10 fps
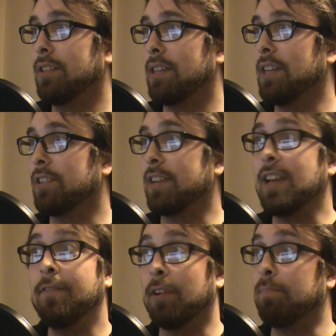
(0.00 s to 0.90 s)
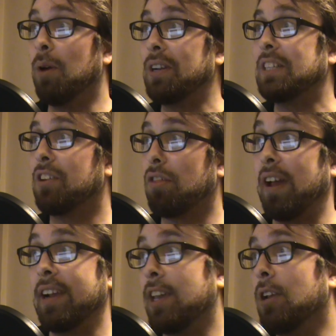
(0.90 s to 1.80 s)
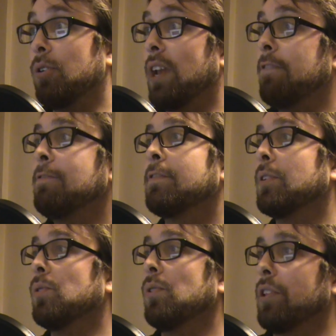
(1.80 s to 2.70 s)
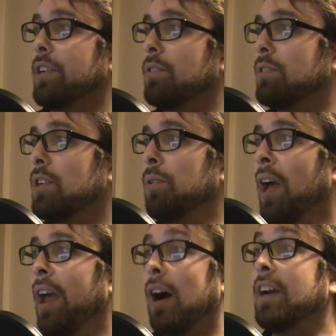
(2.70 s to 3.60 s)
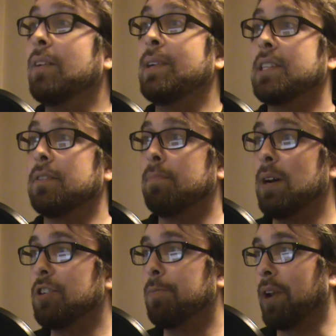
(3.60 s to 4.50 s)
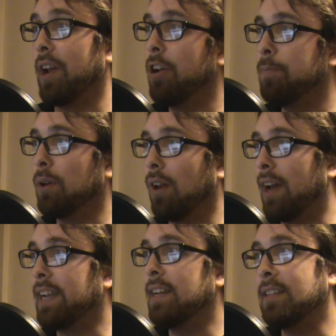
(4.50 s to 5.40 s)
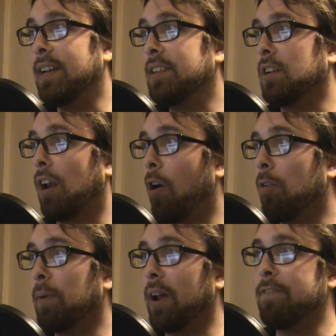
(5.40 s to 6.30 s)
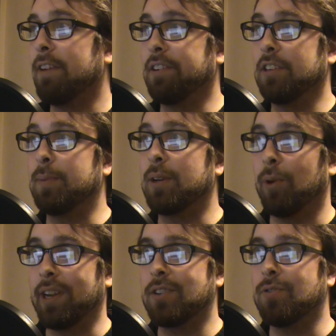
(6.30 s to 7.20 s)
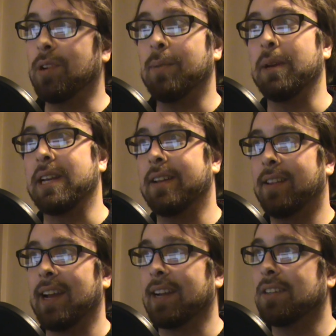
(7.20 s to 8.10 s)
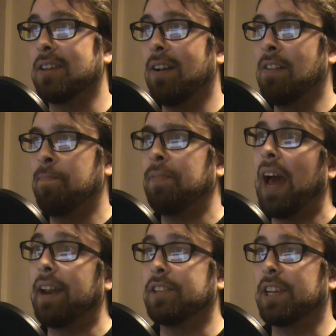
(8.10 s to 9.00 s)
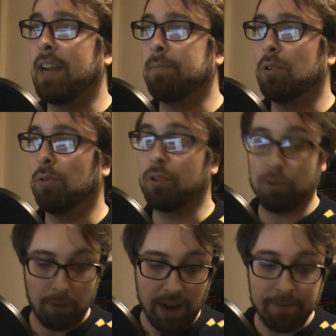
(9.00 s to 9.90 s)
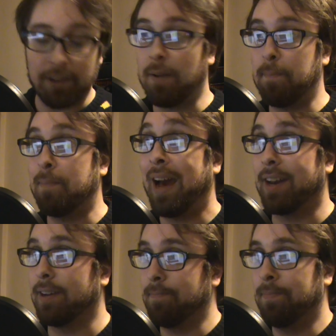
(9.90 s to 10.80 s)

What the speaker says: Dear Steve, a modest thank you gift for all that you do. I know it isn't much, but I hope you'll like it. It isn't long, but I found it to be quite creepy. Thanks. And it's a game called Craven Manor.